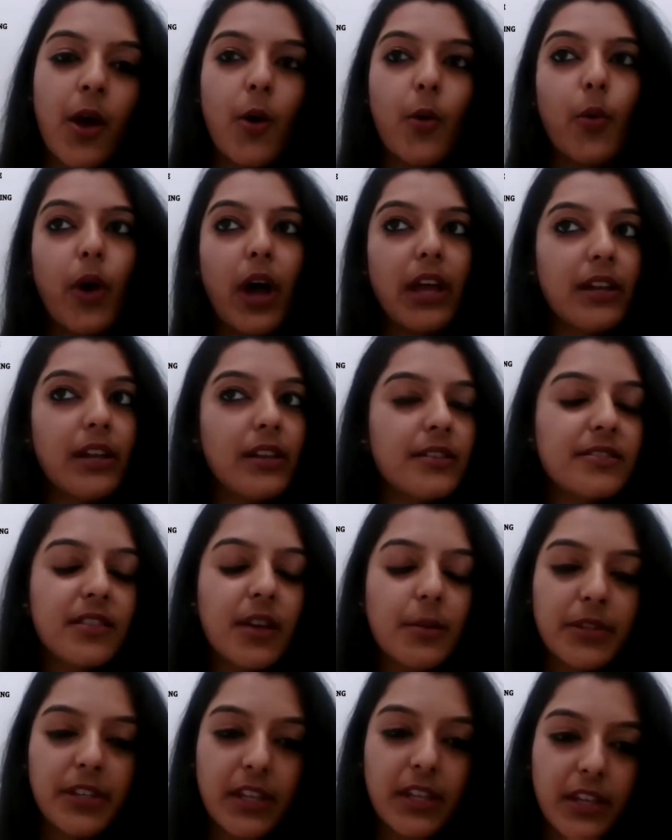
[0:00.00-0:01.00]
wireless
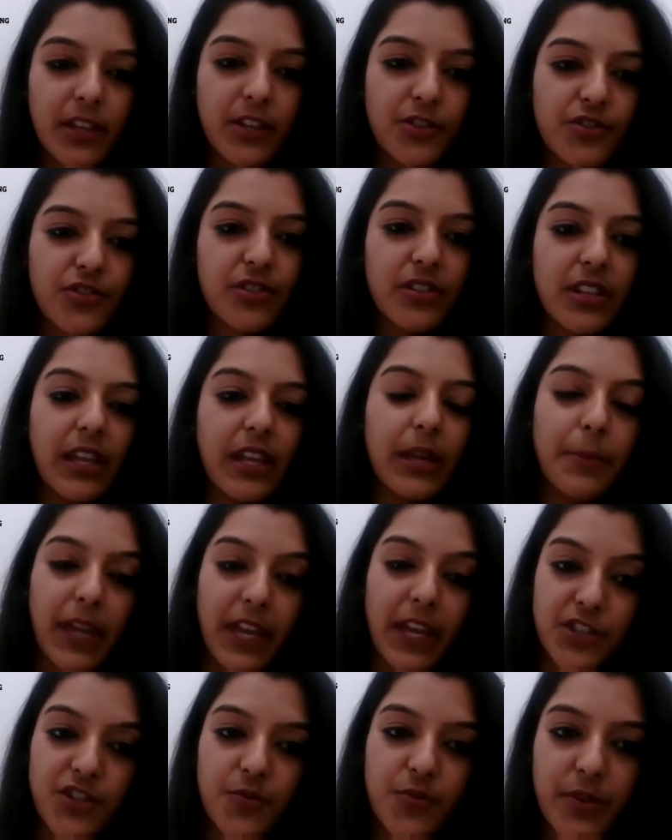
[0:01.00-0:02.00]
communication,
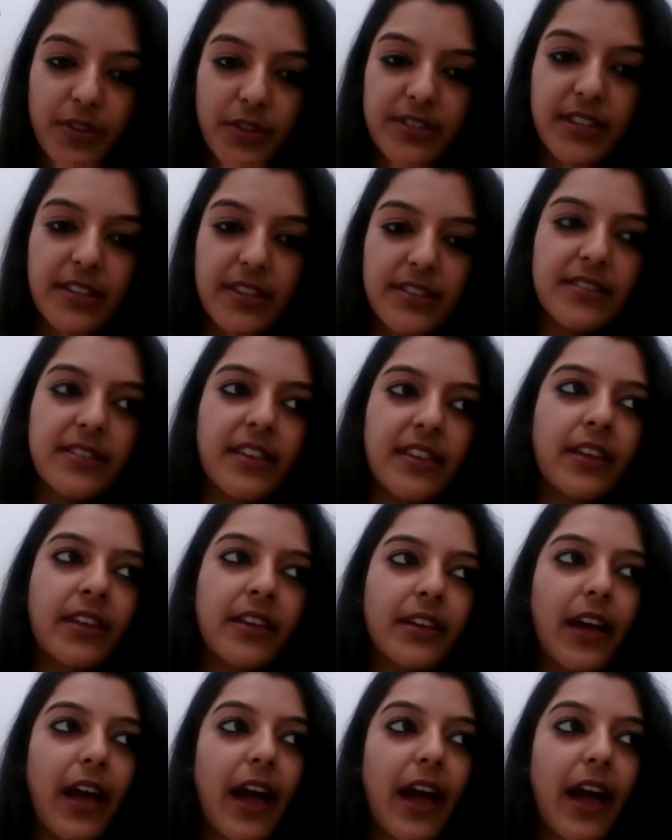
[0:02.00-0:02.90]
image processing,